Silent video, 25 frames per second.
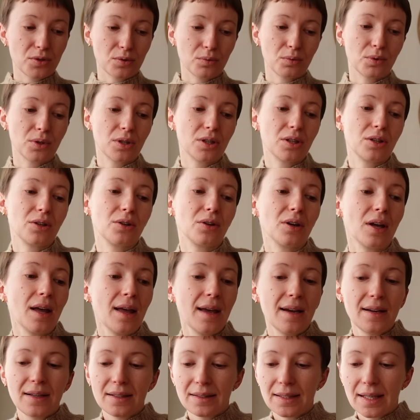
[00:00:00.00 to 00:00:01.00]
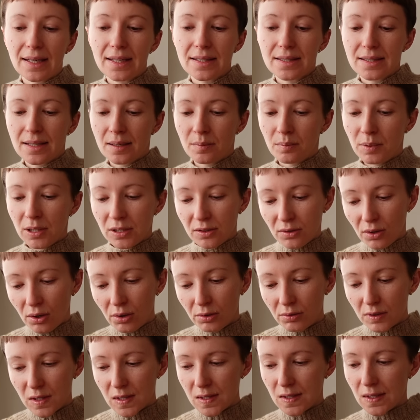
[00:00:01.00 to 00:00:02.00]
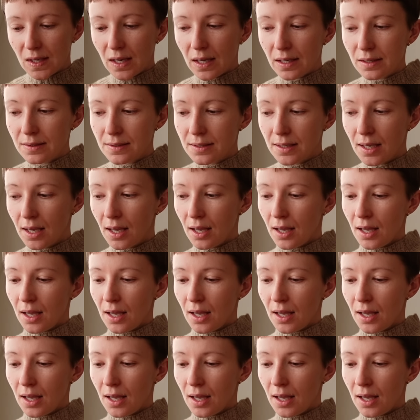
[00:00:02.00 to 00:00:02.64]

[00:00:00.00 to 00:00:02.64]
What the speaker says: to warn you that it's a bit oversized.